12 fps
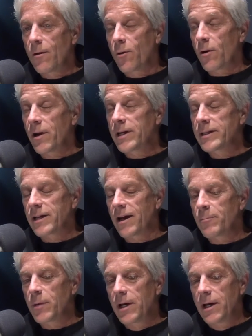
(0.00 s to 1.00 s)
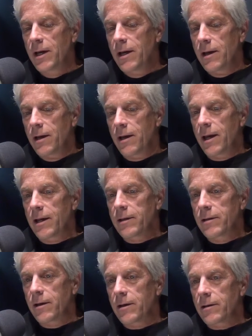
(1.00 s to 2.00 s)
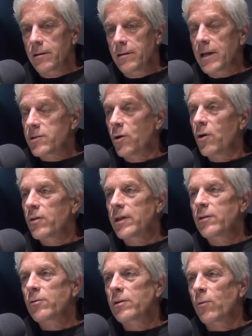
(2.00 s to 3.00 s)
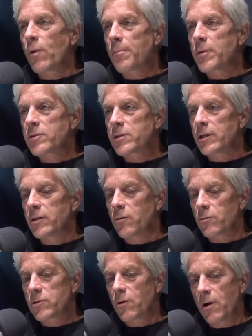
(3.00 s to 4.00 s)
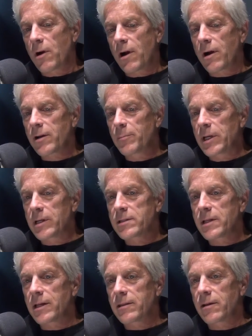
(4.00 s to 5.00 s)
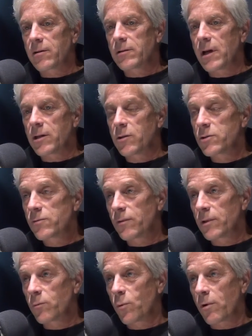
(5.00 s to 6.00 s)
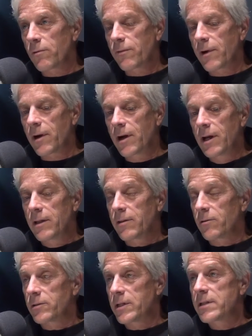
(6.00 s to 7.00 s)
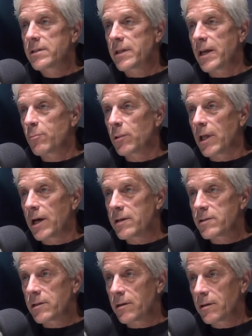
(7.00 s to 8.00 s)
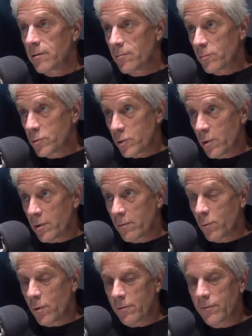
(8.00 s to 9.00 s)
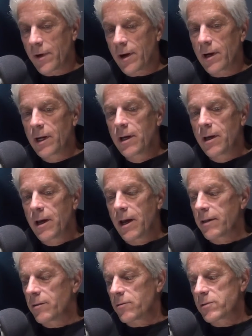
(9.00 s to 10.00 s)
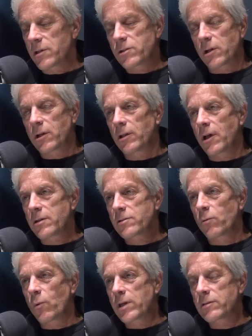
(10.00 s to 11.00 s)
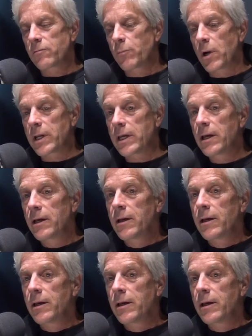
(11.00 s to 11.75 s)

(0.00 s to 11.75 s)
or any time. And that's all that nuclear weapons can do. So our argument is that they're not useful in warfare, they're destabilizing short of warfare, and they're such a colossal waste of money